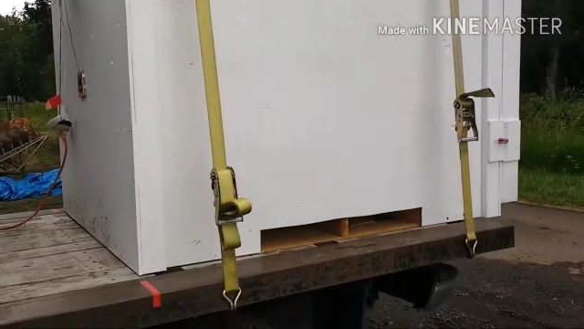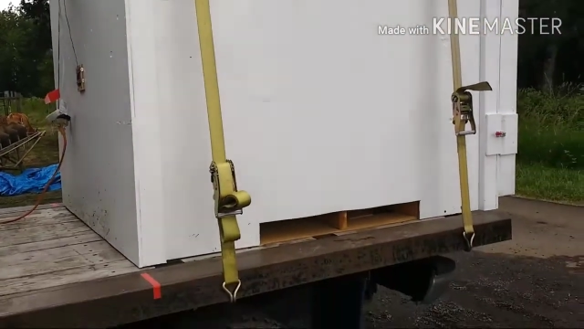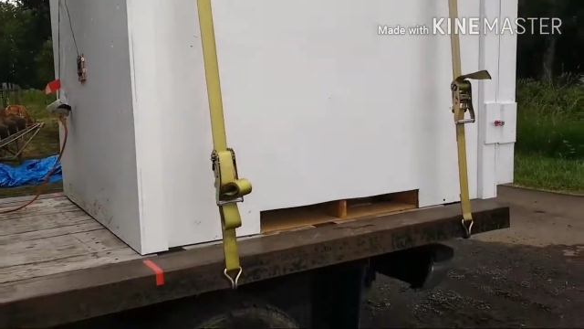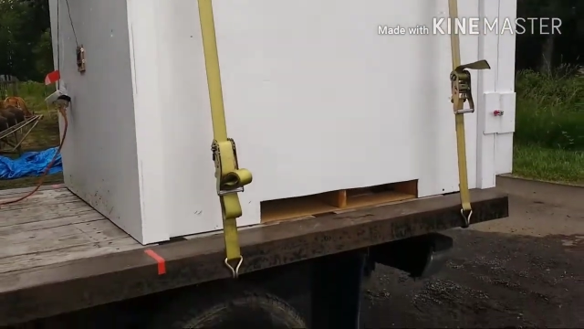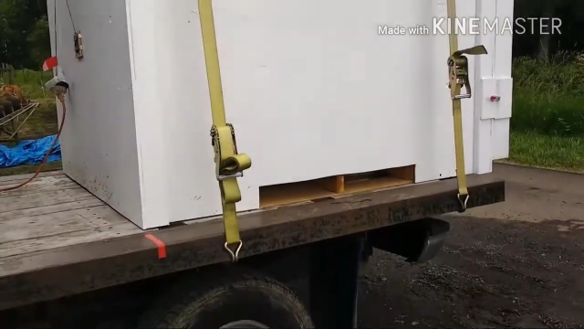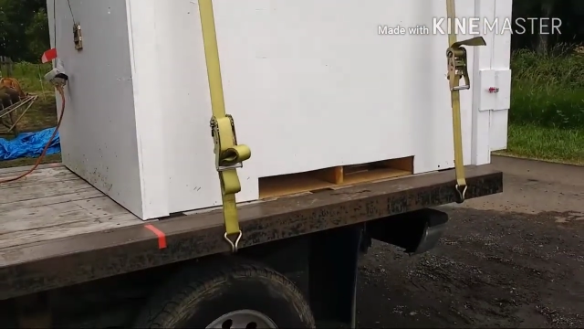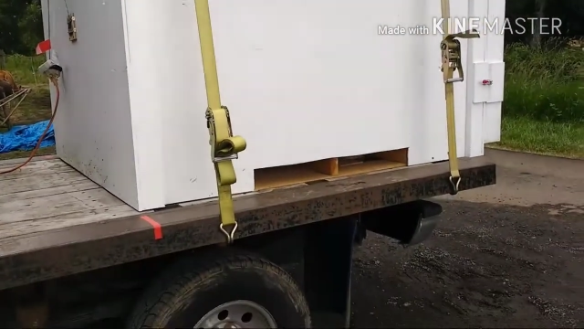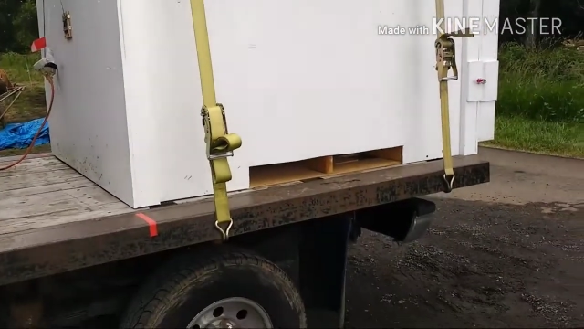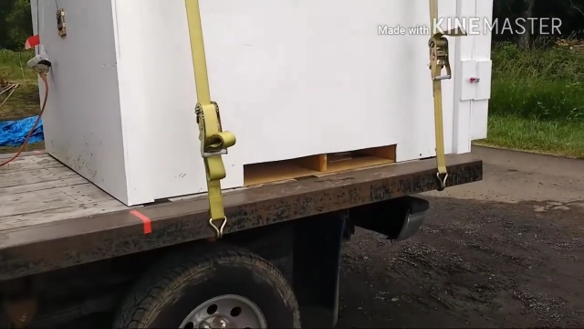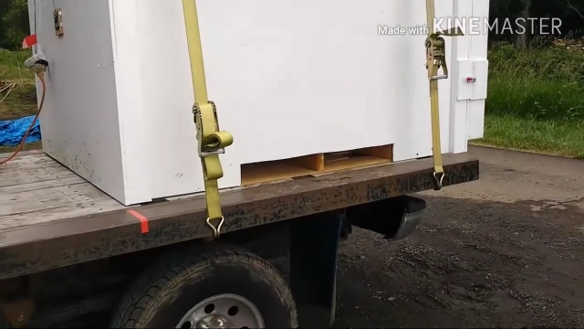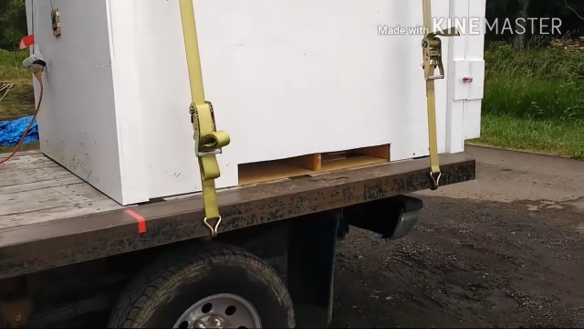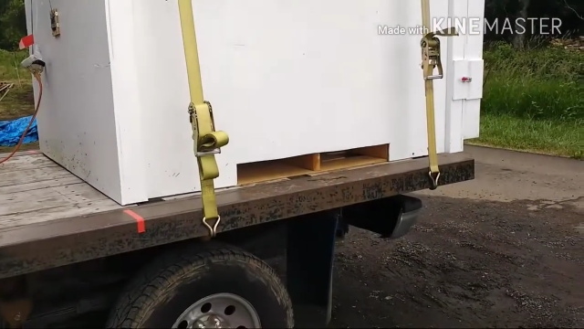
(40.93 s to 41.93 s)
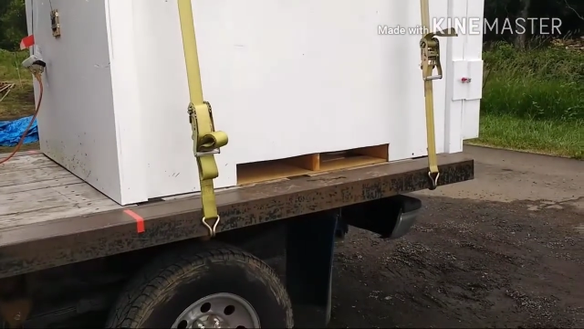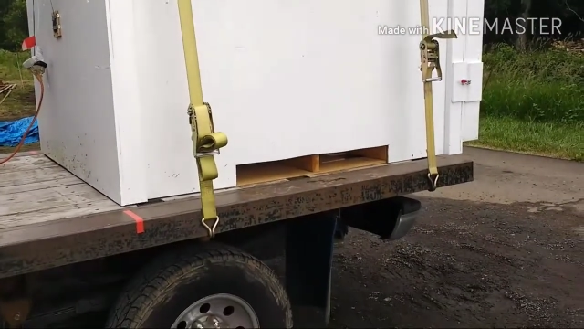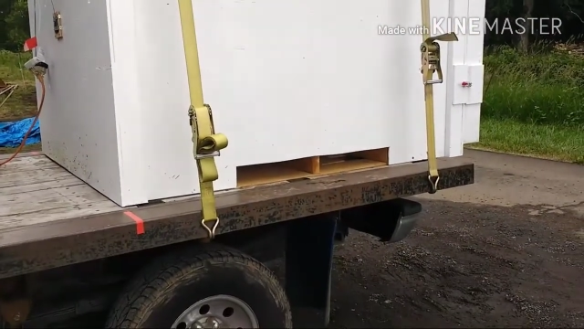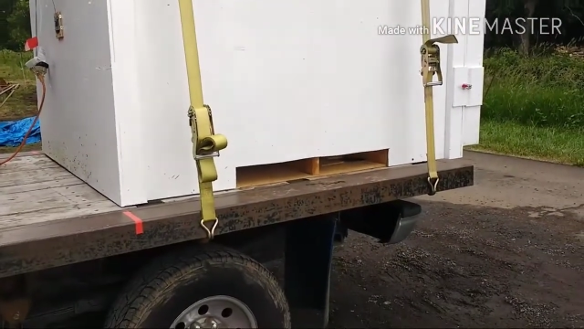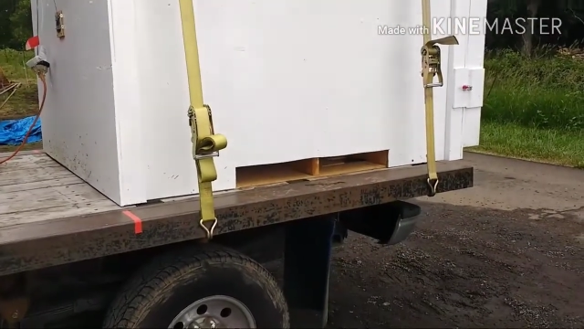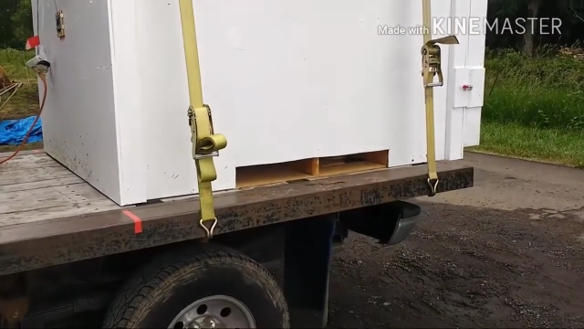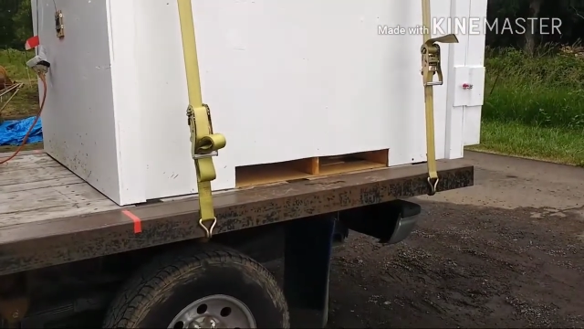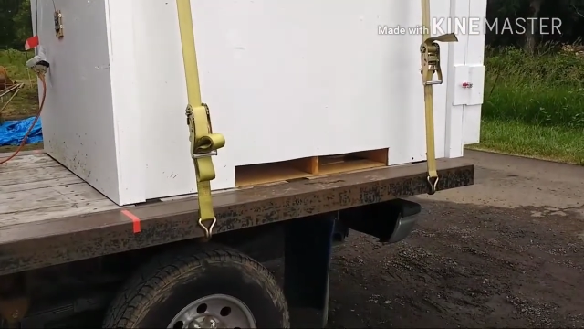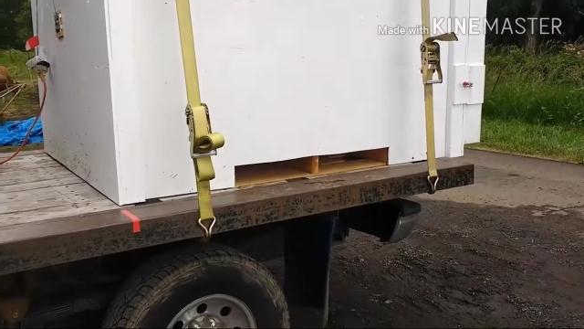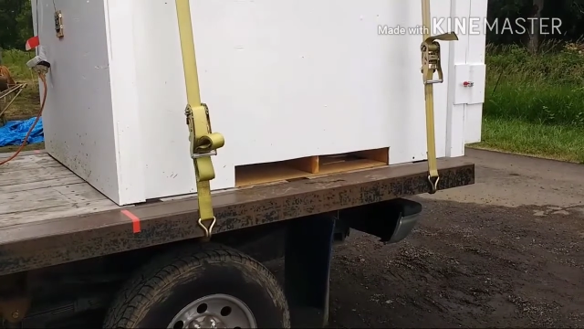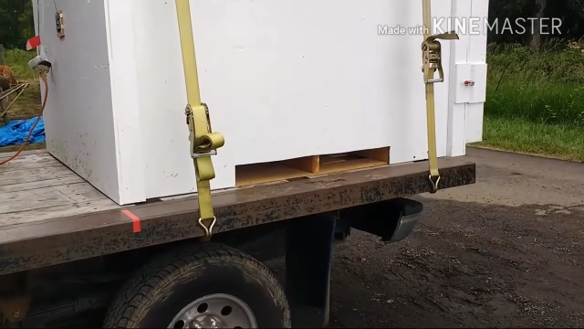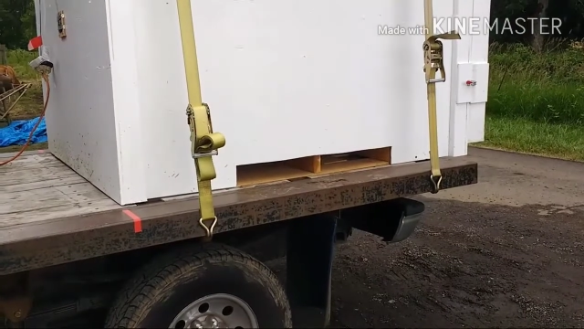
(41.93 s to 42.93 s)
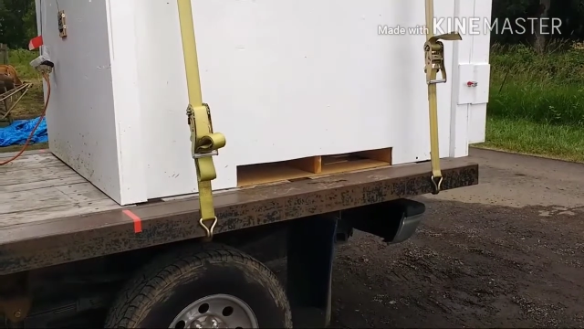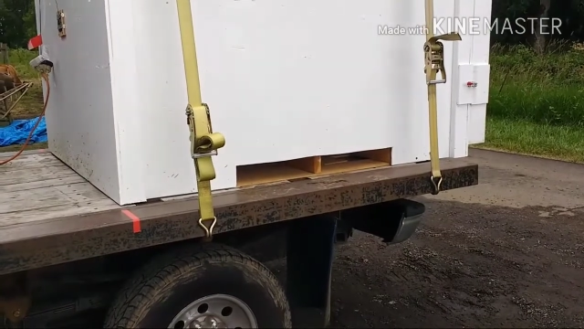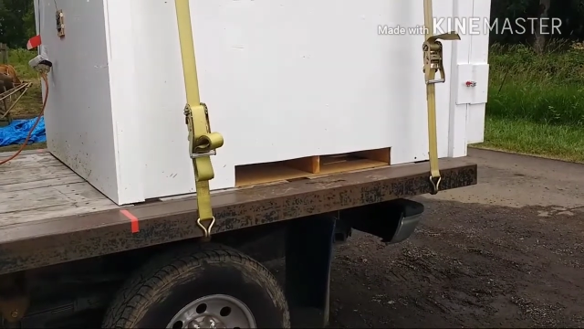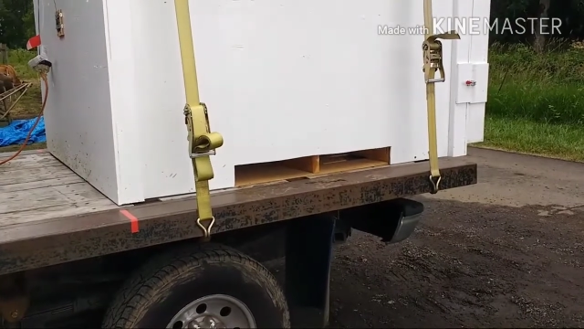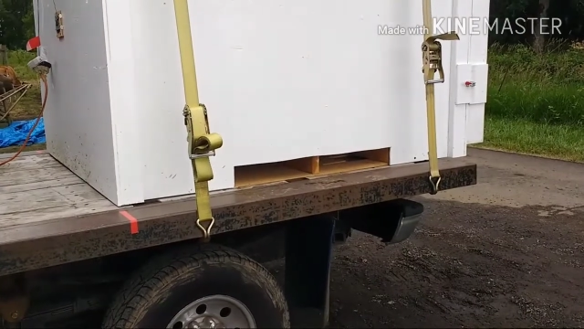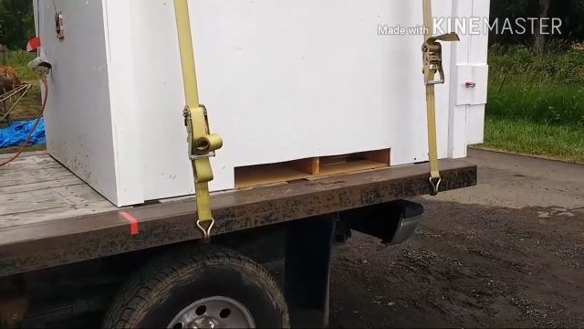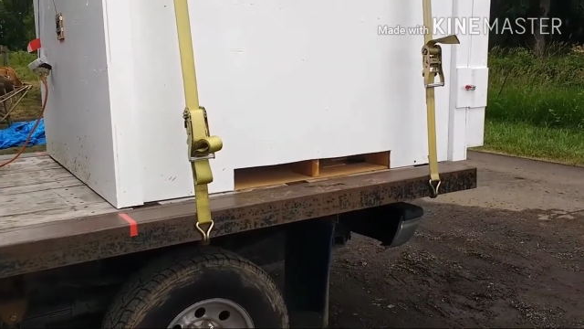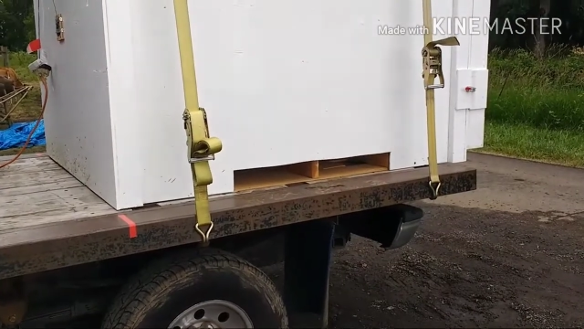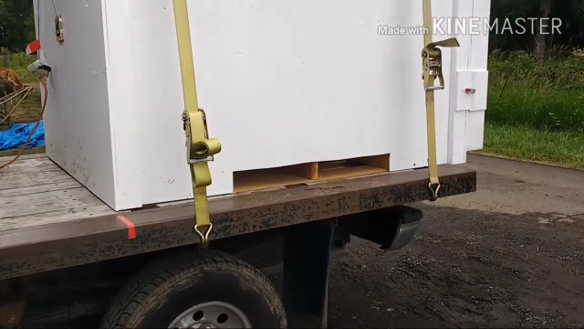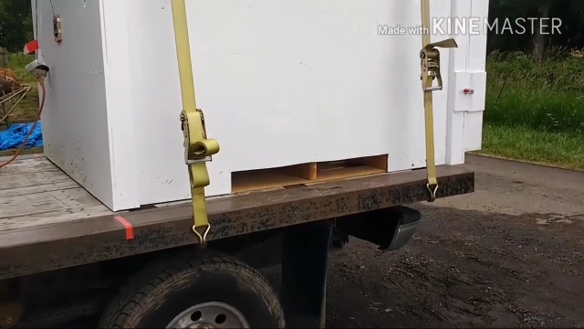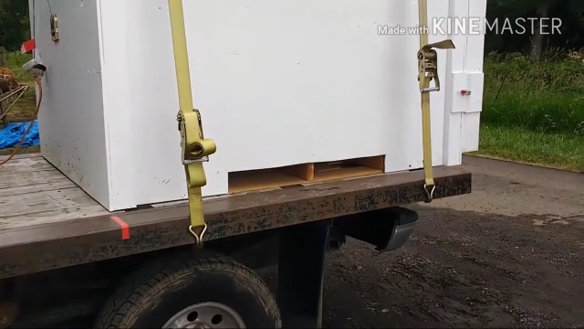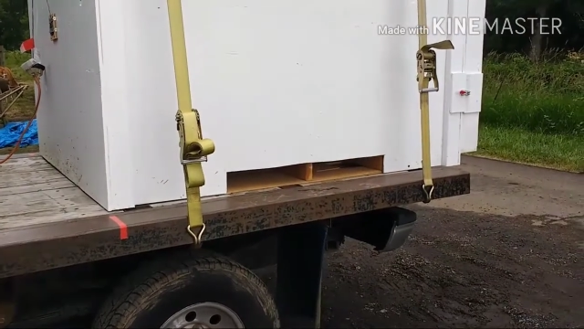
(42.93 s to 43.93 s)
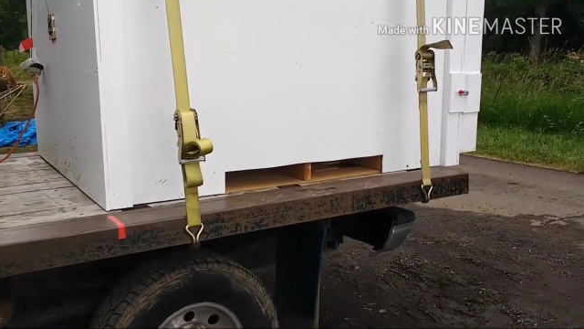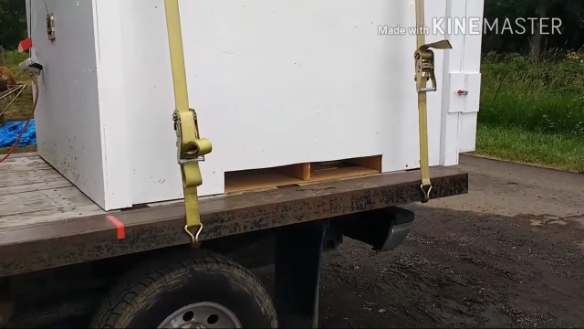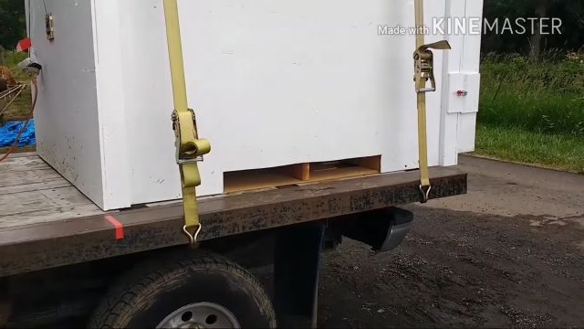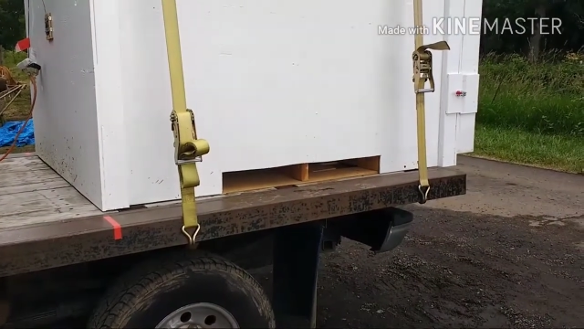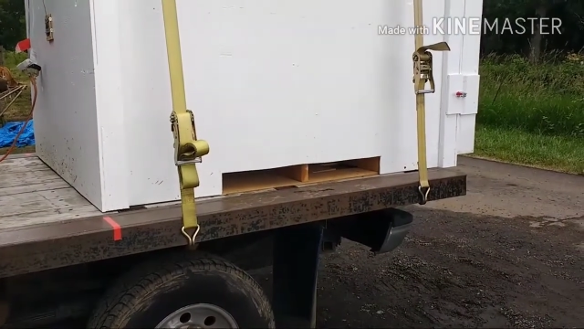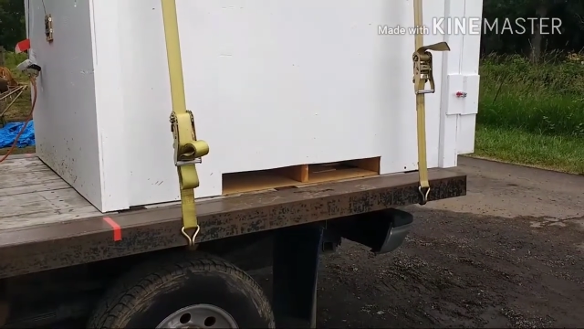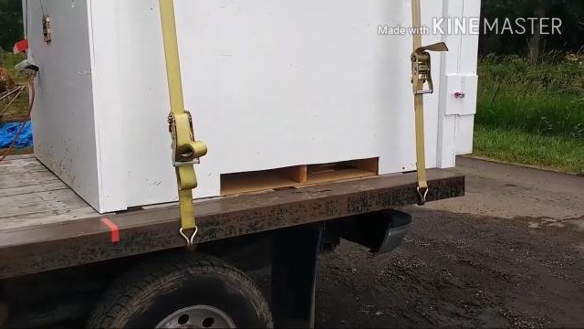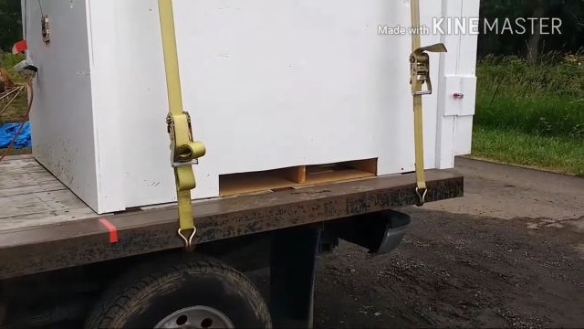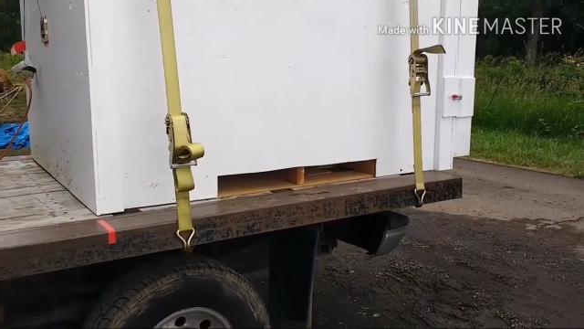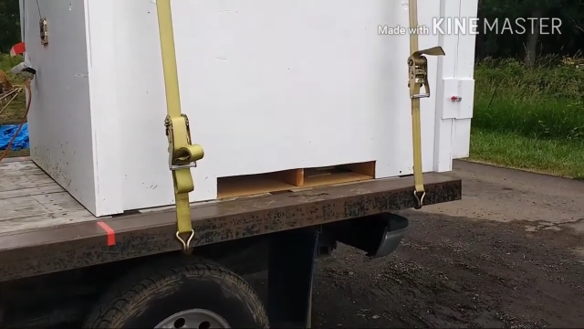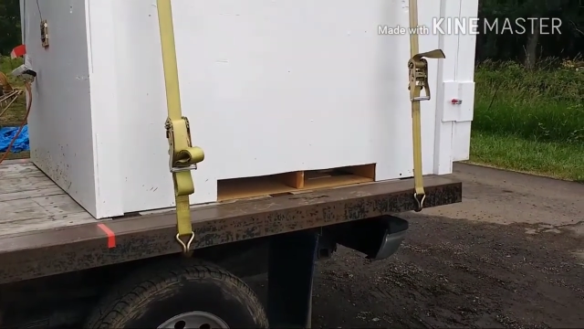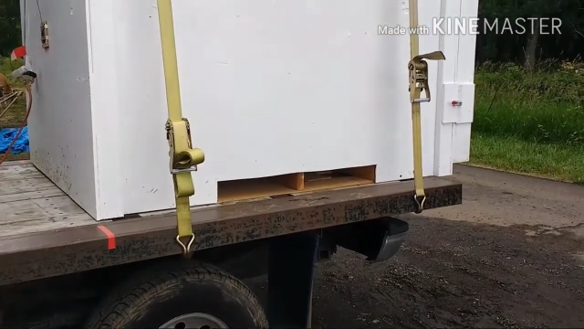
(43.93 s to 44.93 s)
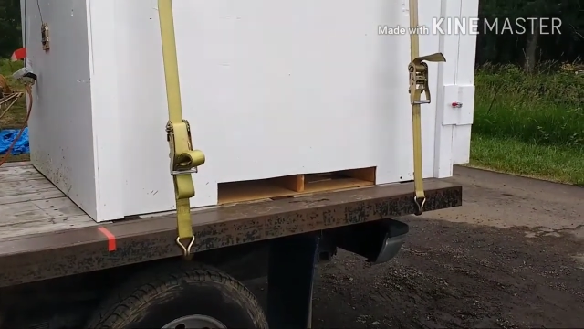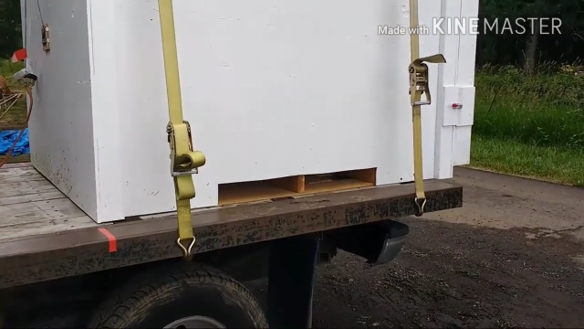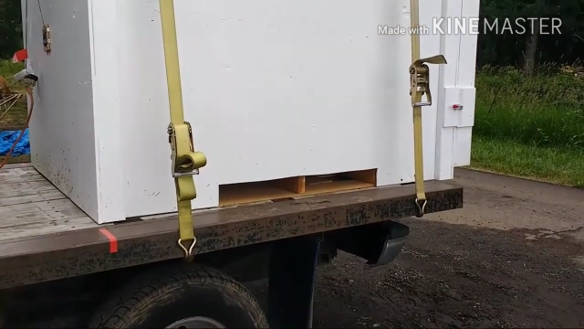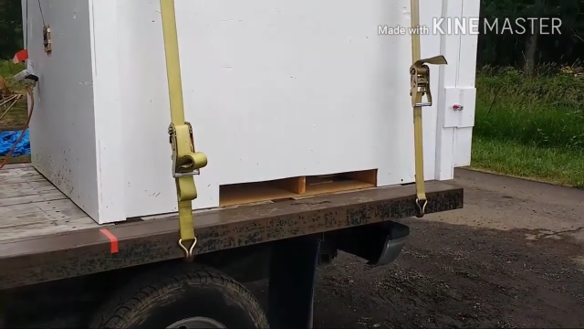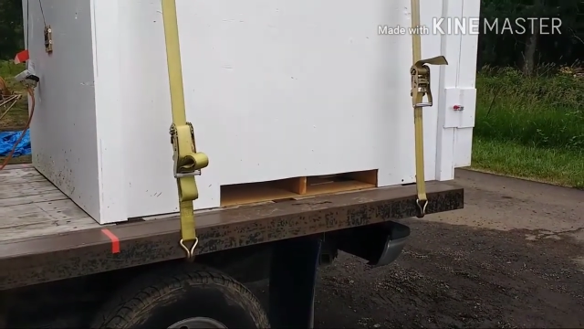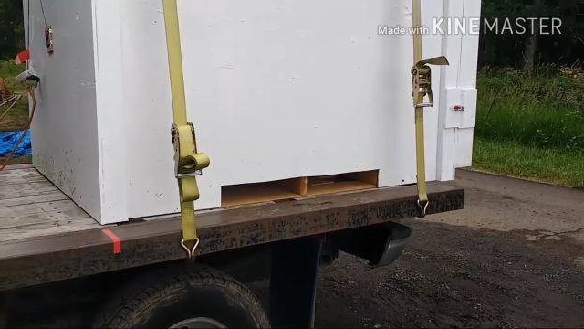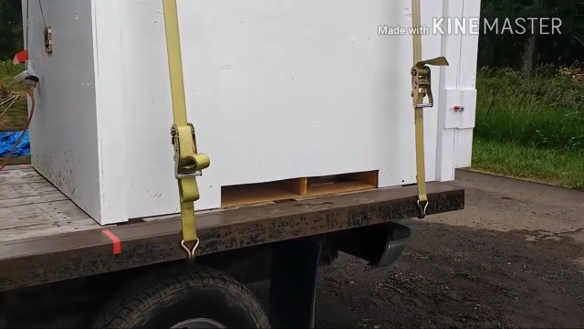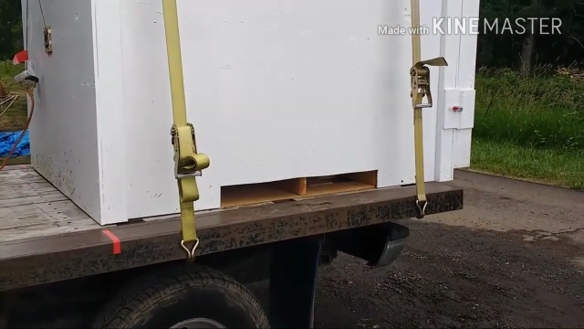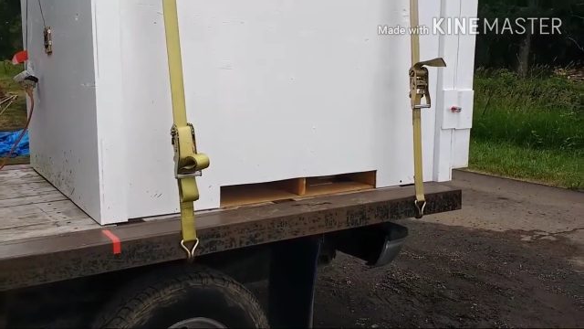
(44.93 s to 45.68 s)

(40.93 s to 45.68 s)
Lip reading: Nobody's mouth can be seen.